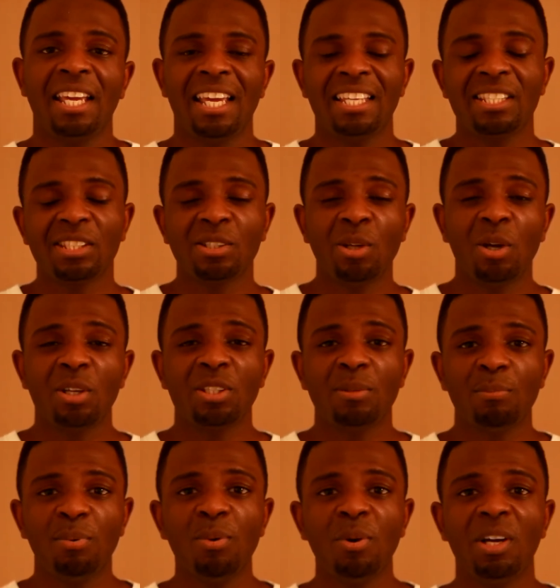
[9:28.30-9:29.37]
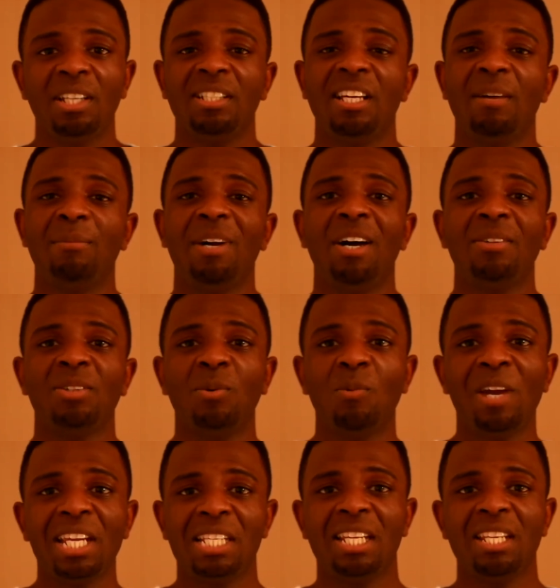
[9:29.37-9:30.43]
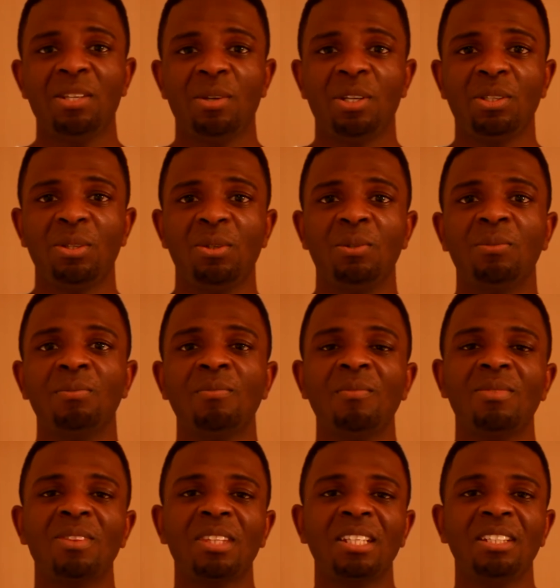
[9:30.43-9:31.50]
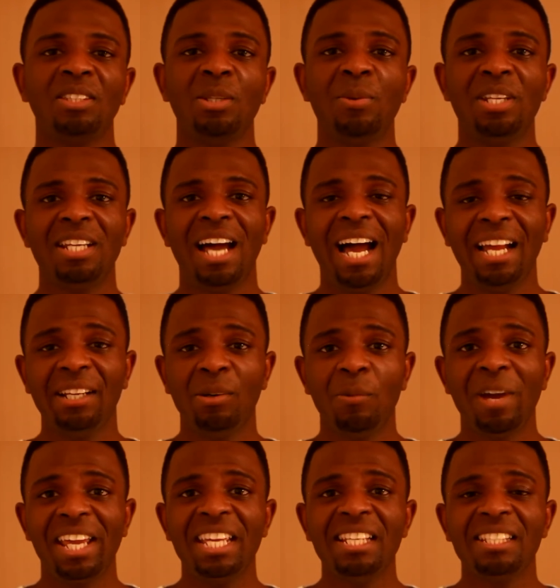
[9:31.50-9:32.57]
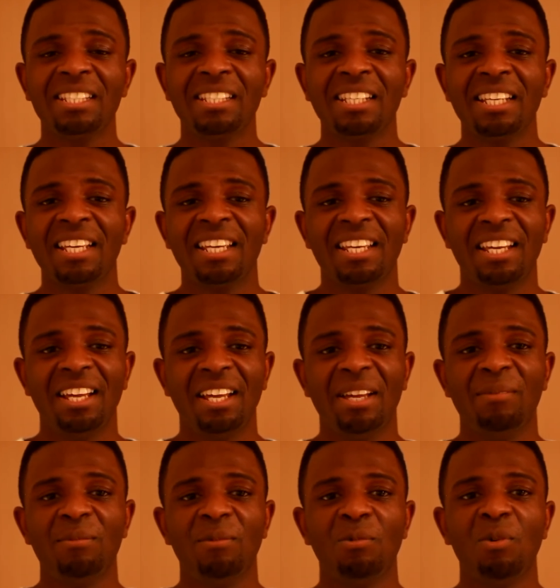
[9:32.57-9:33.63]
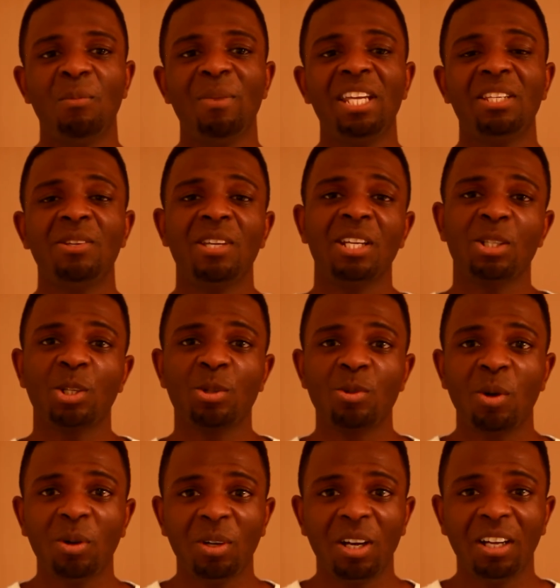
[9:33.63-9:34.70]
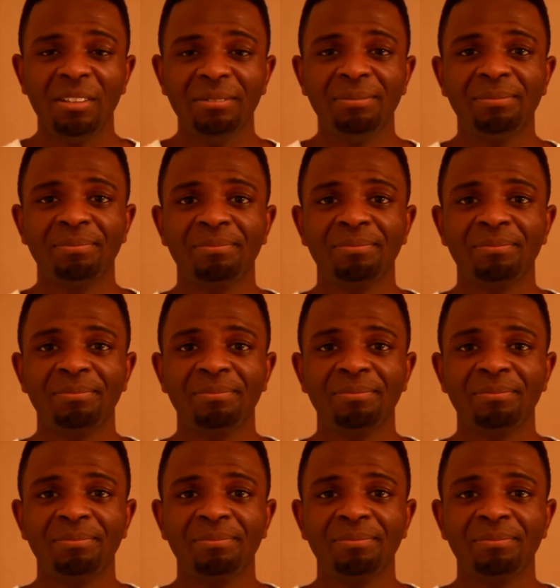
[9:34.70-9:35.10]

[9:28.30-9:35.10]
It's not as important about the weight that you can do. Doing higher weight will make you get stronger,